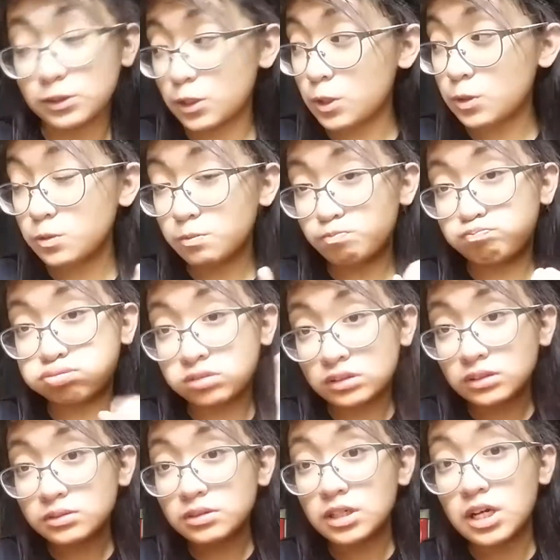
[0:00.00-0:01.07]
you know,
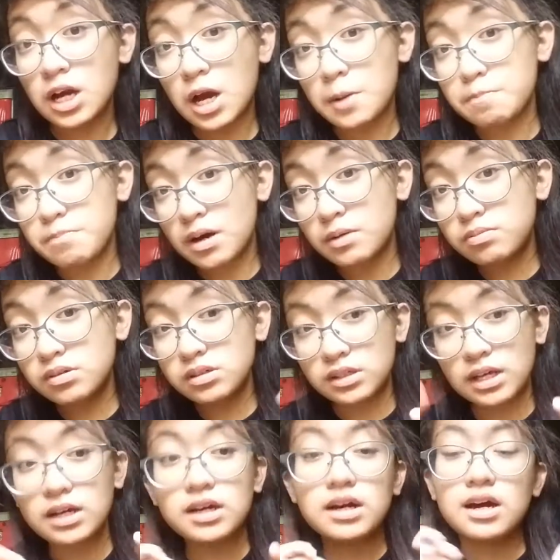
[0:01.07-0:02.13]

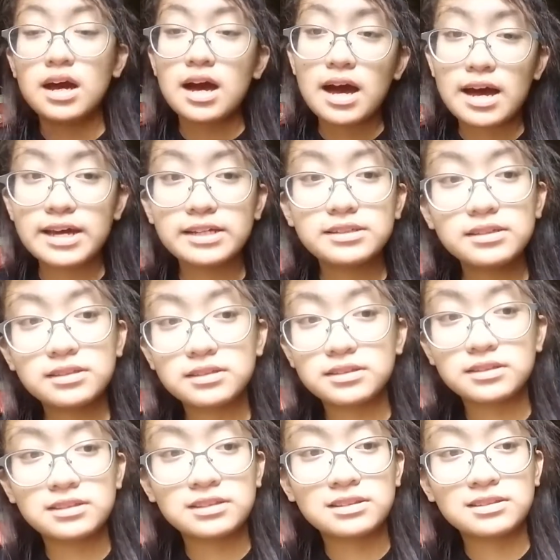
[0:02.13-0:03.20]
bubble. I
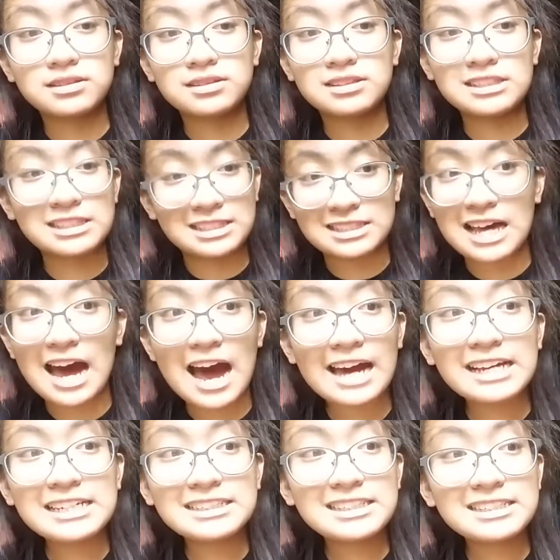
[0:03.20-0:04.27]
just
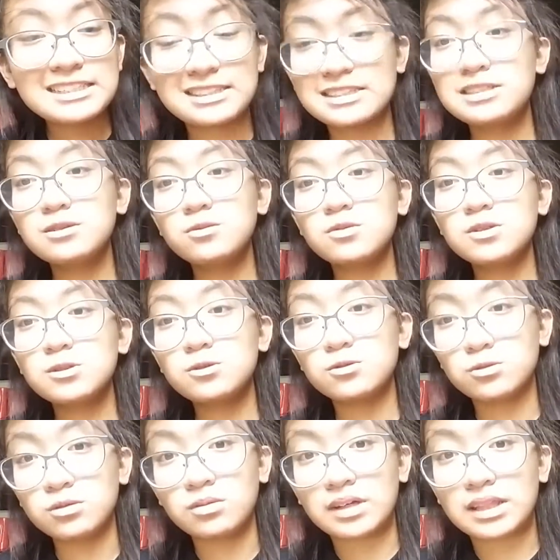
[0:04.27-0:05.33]
I just didn't want
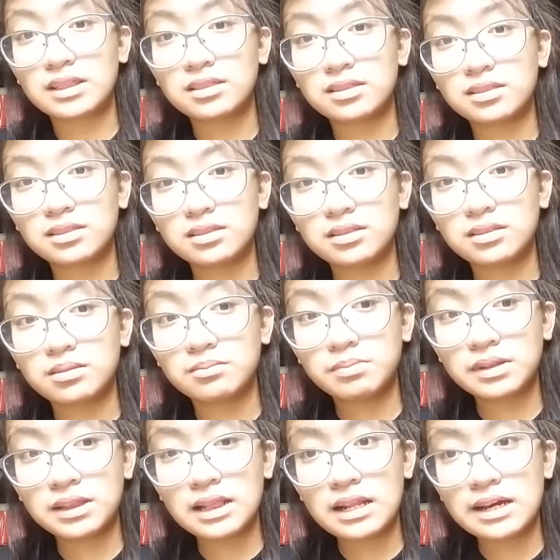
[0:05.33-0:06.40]
to do it,
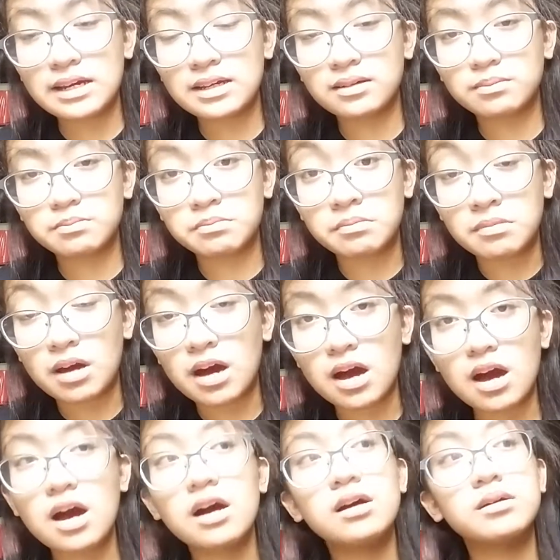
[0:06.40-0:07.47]
but like
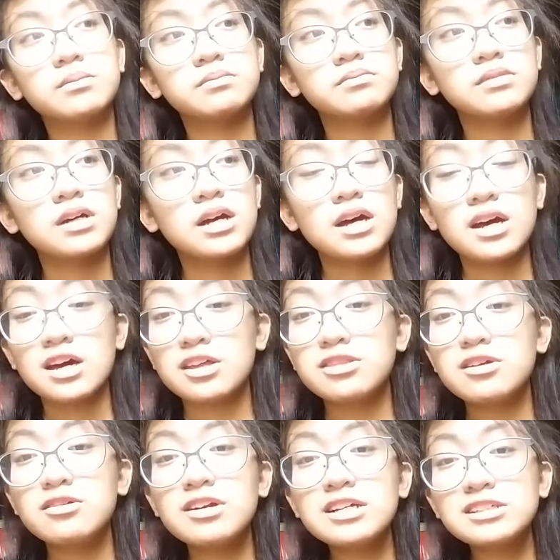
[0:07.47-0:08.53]
um
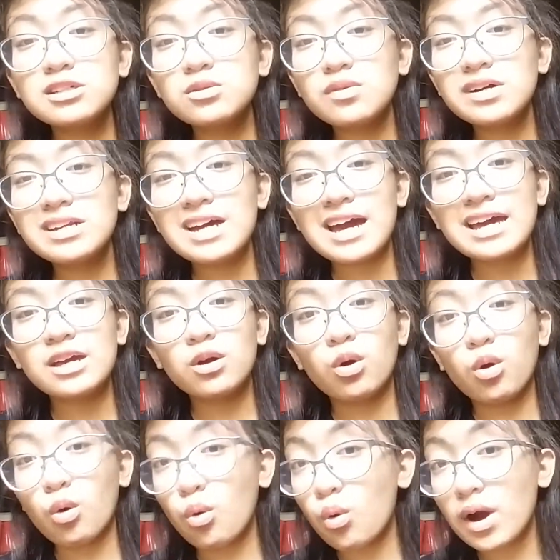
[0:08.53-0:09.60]
the reason why I
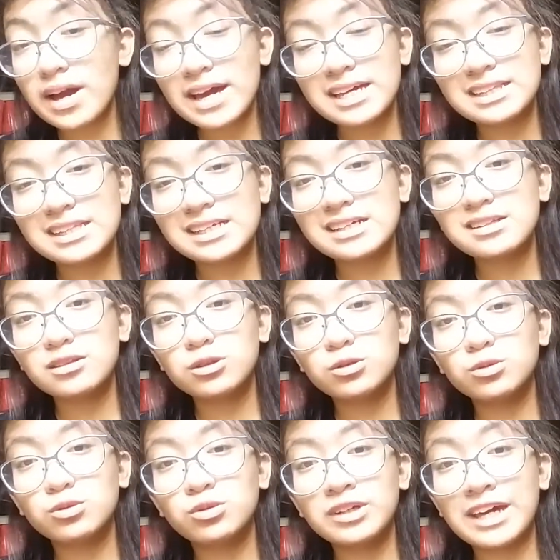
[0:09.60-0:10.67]
why I
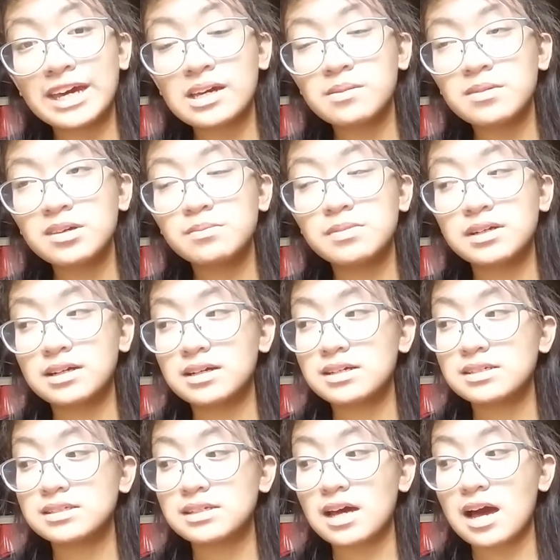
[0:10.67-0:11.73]
didn't do gaming
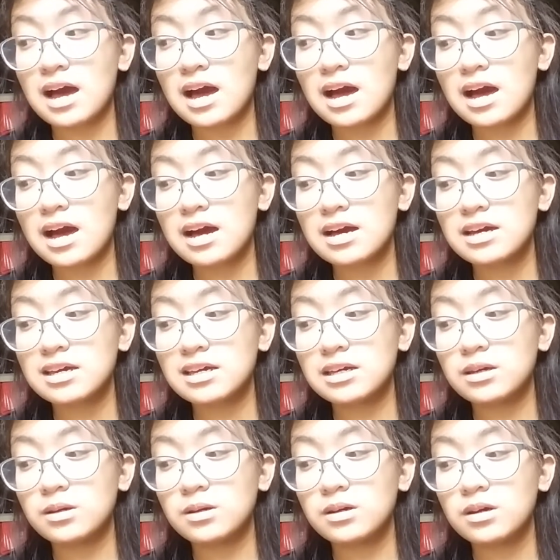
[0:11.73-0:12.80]
because
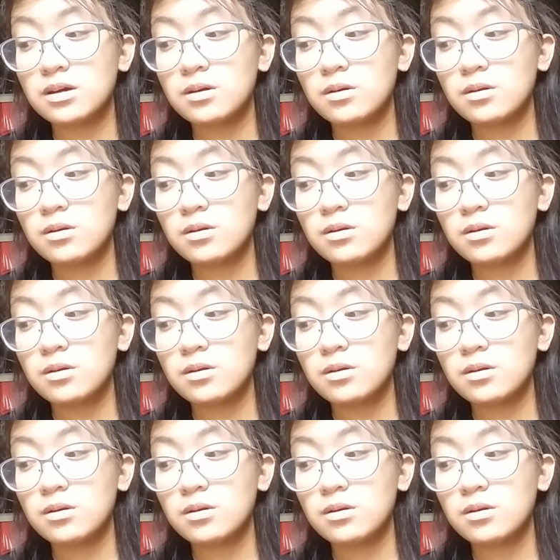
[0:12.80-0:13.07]
I